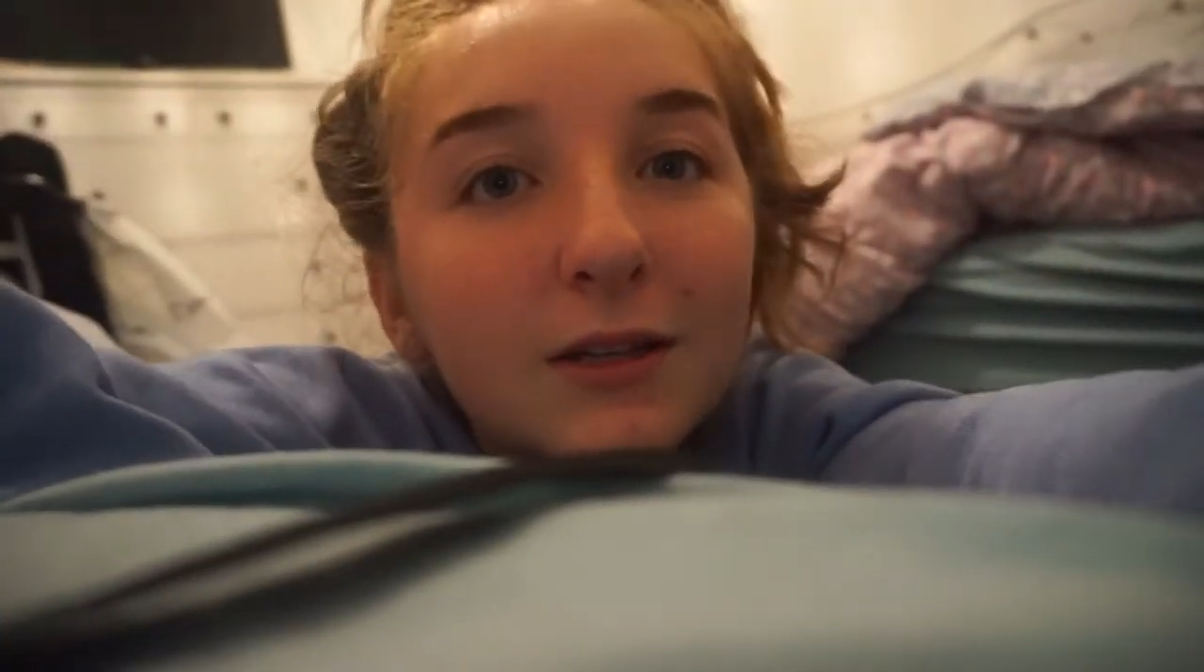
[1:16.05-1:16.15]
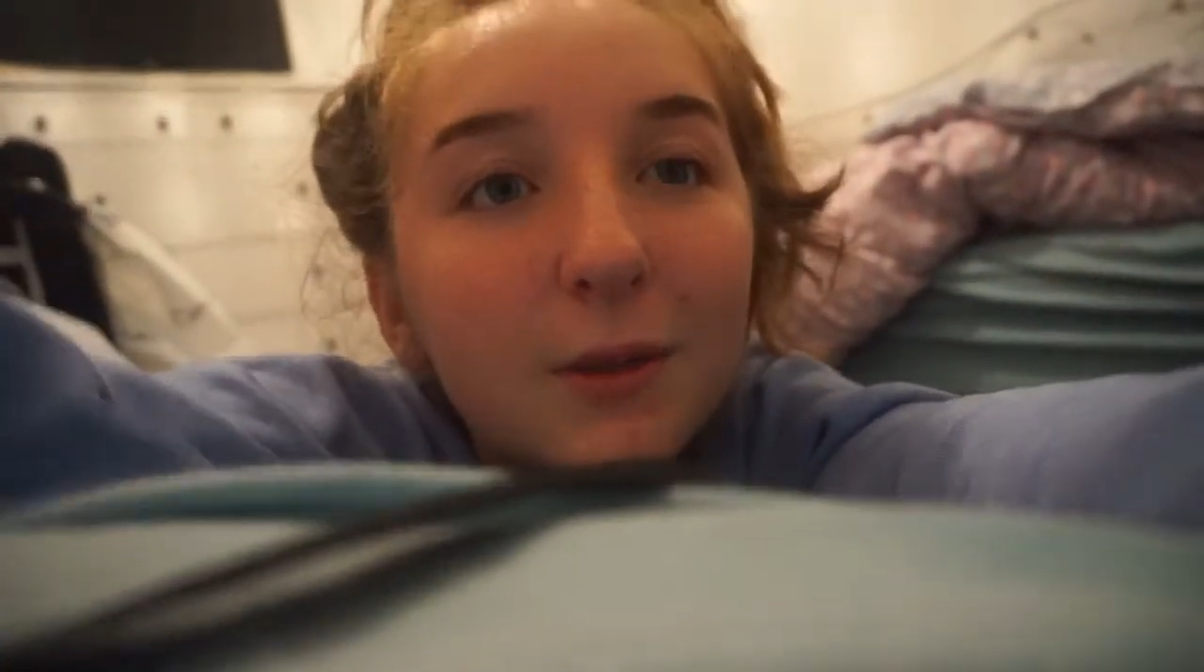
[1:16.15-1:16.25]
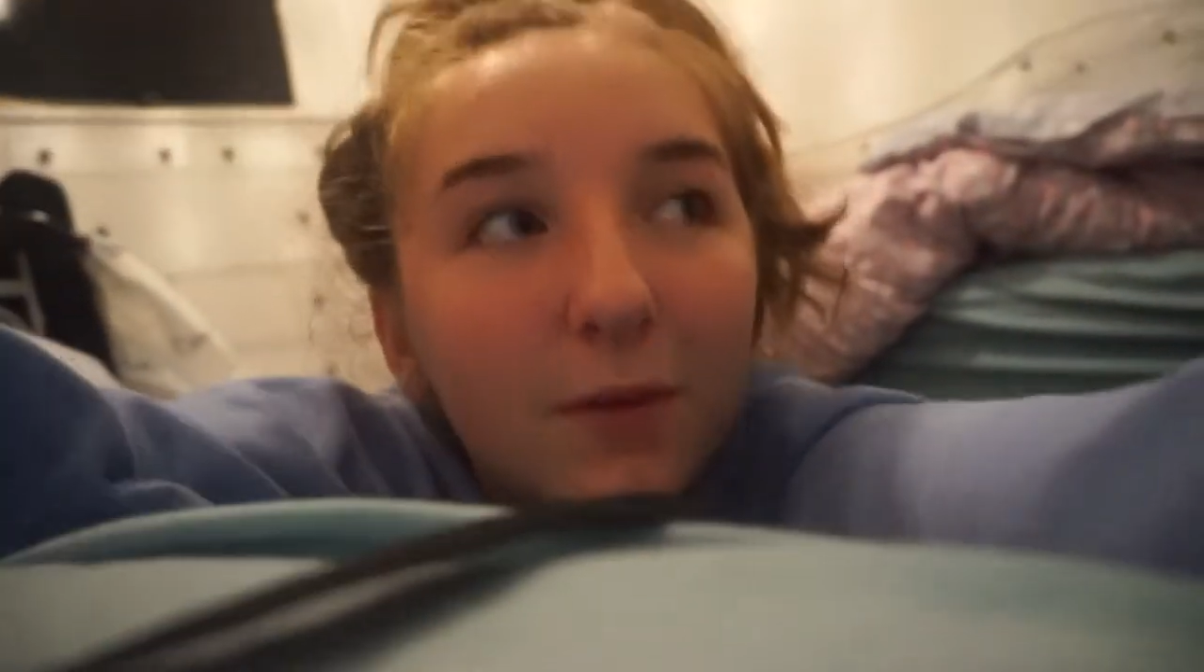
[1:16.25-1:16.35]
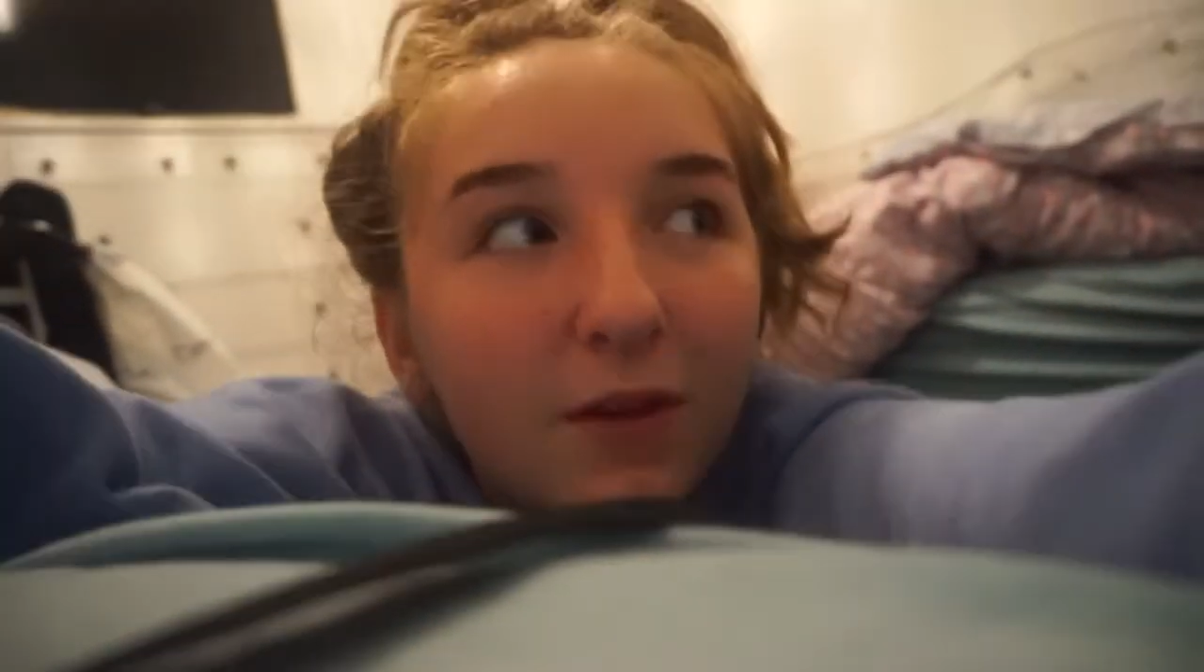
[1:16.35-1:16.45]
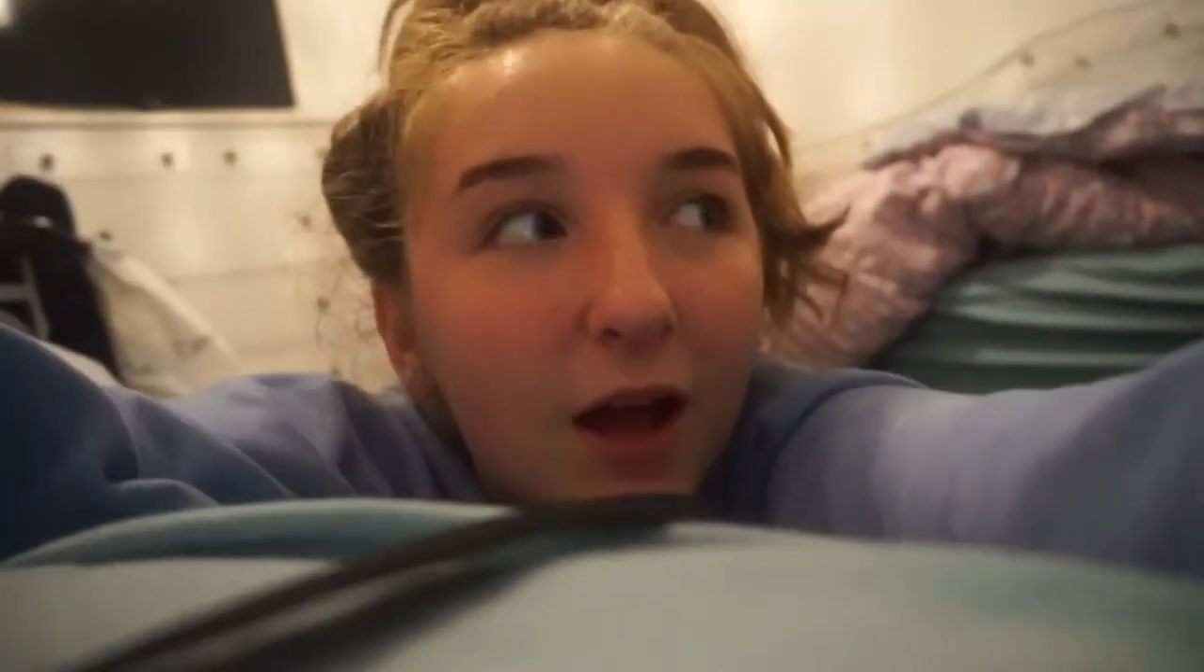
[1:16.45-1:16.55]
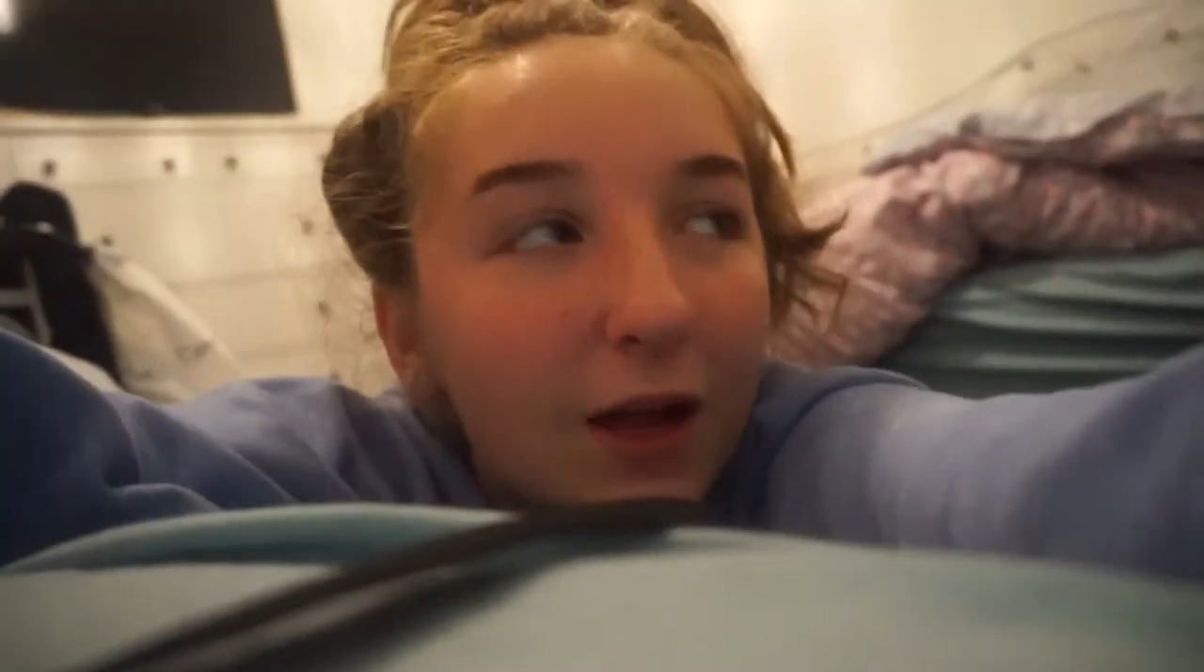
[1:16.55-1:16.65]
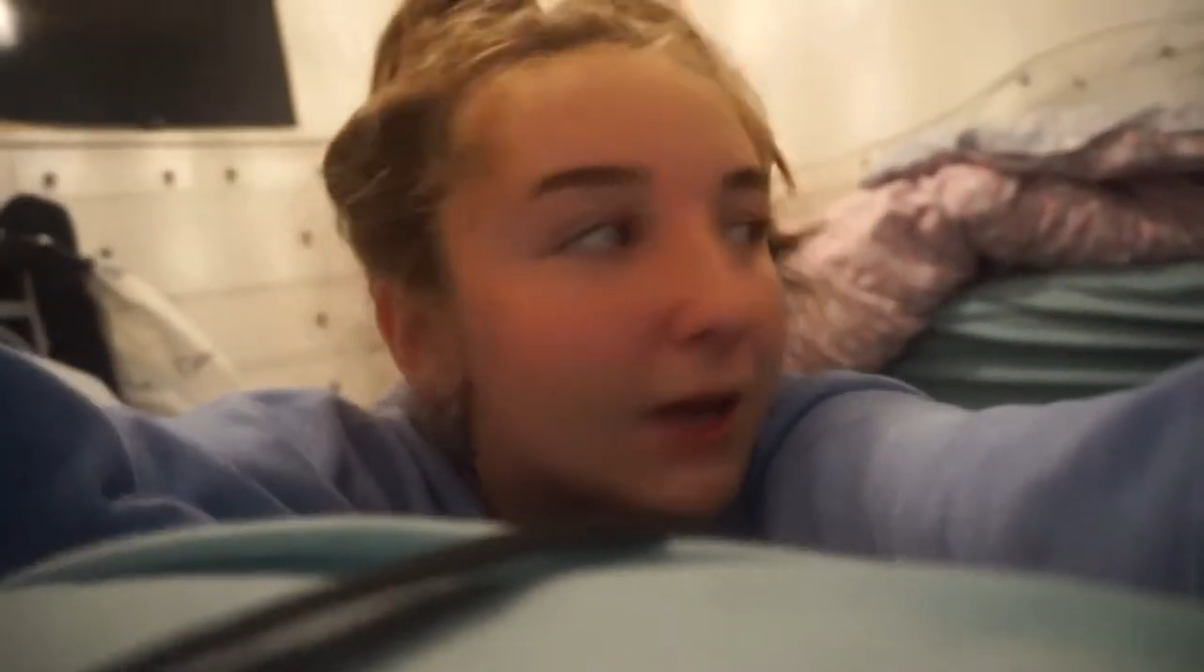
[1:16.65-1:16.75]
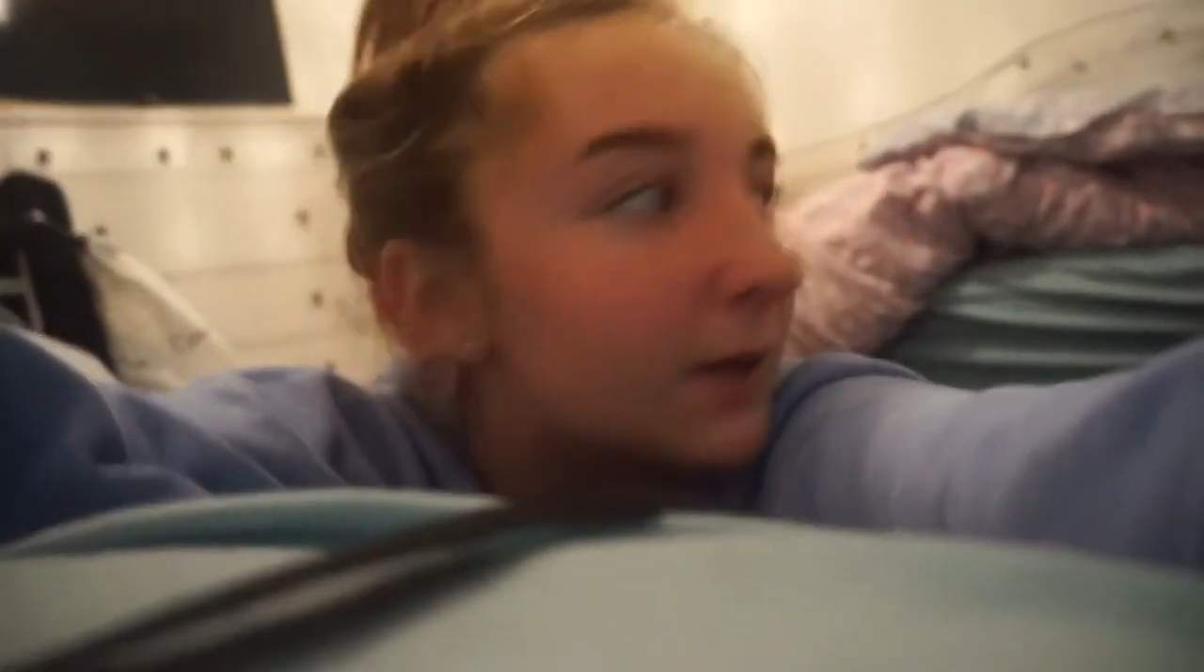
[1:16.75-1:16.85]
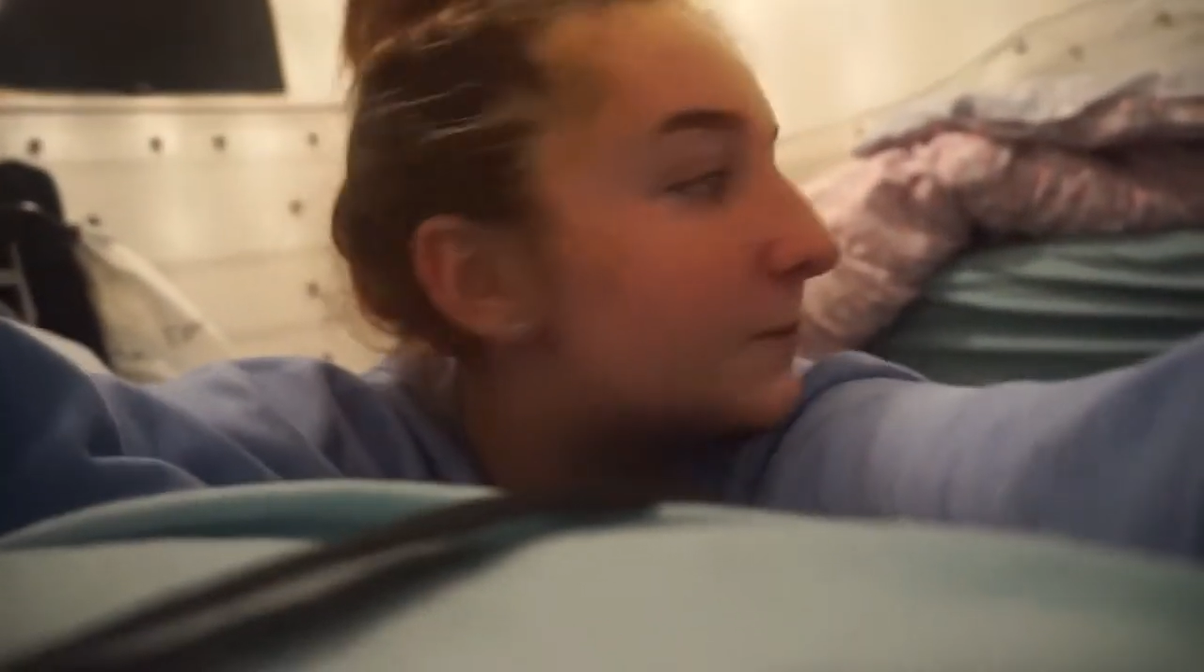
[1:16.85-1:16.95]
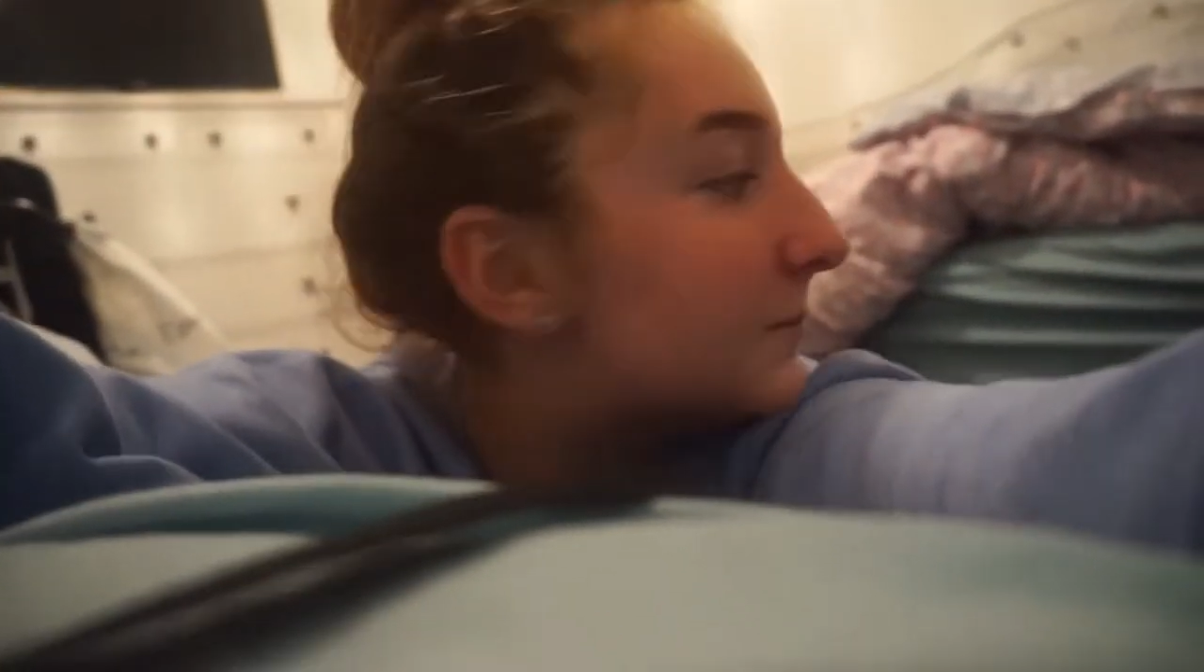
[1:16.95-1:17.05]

some of her clips.